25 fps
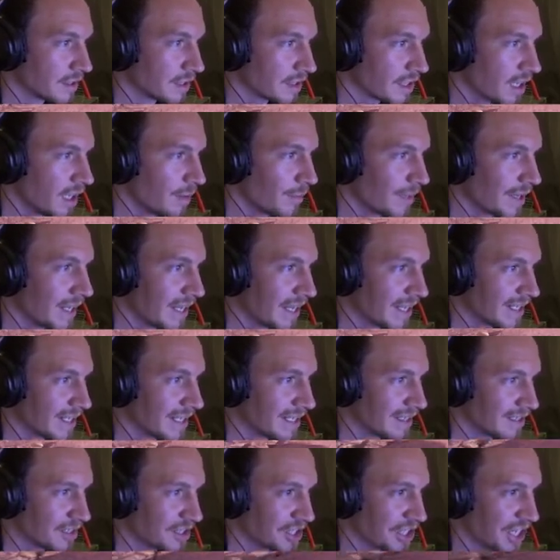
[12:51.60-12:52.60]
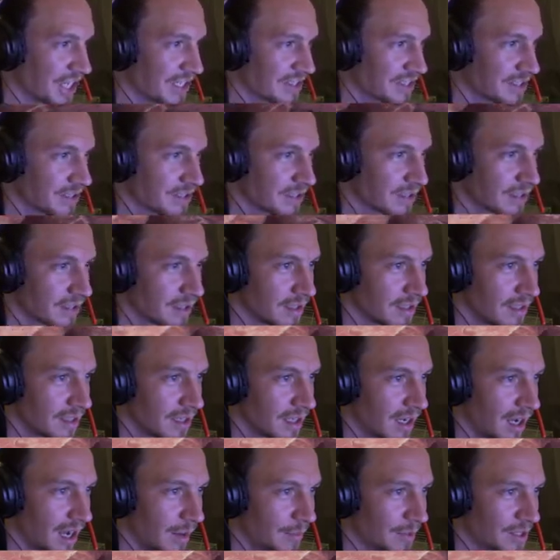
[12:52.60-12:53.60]
Come here, little shit.
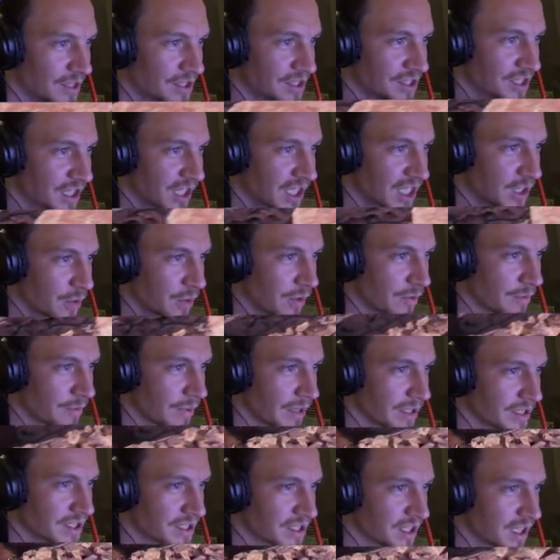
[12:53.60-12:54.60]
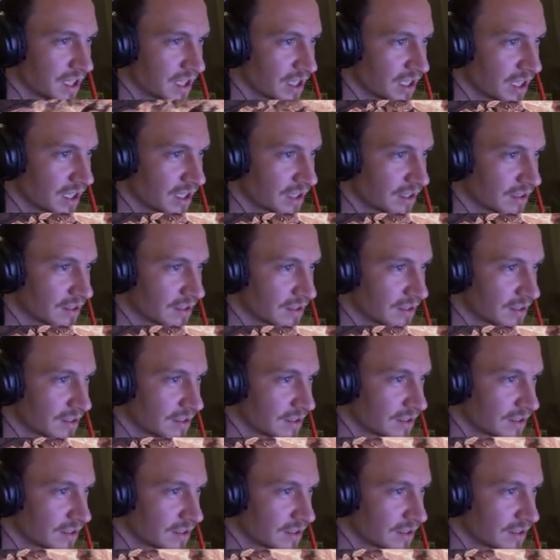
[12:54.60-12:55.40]
I'ma suck you up with my suck gun.